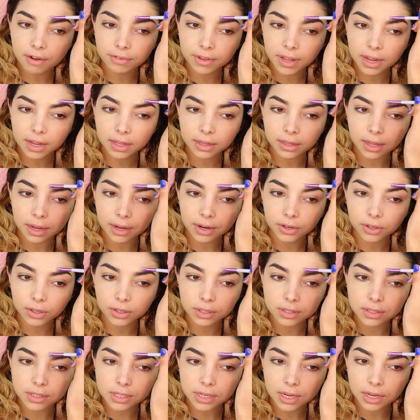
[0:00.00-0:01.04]
Like a lighter
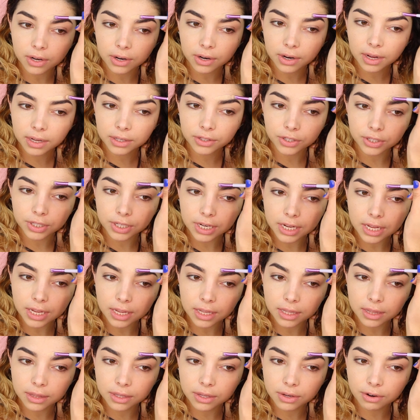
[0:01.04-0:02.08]
concealer
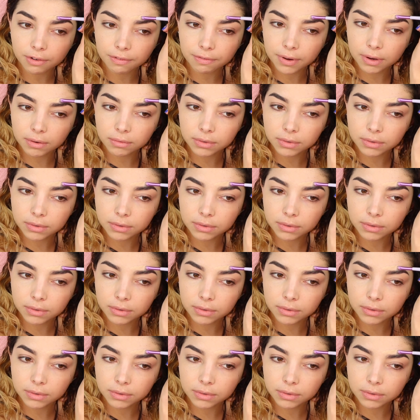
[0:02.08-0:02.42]
underneath your